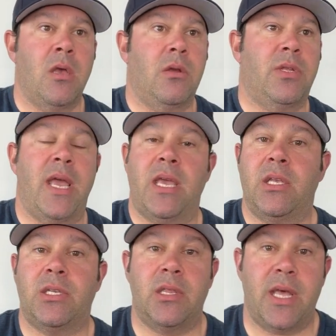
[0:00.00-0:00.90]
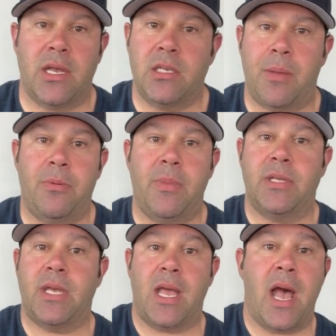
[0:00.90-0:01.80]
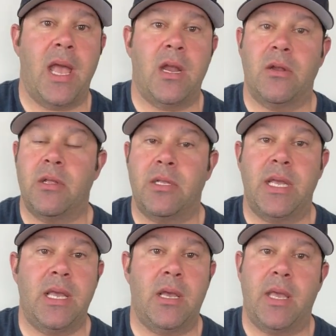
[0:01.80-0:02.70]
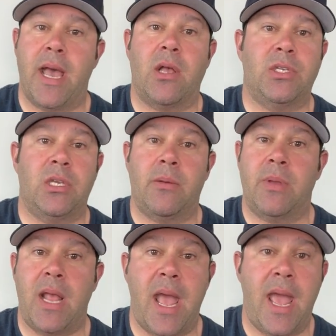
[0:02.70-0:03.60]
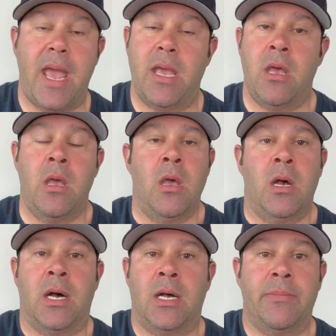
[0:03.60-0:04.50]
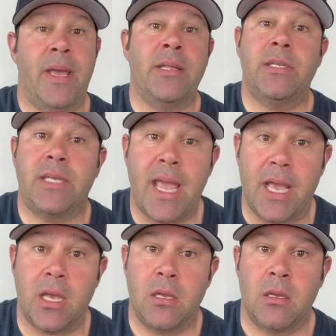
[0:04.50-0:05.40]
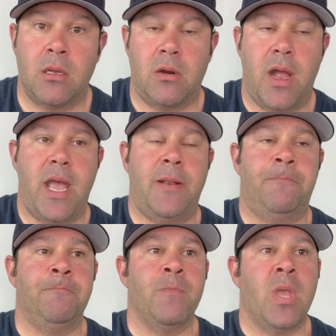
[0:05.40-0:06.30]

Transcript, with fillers: They're taking synthetic supplements like iron and D and calcium and A um, and zinc, right?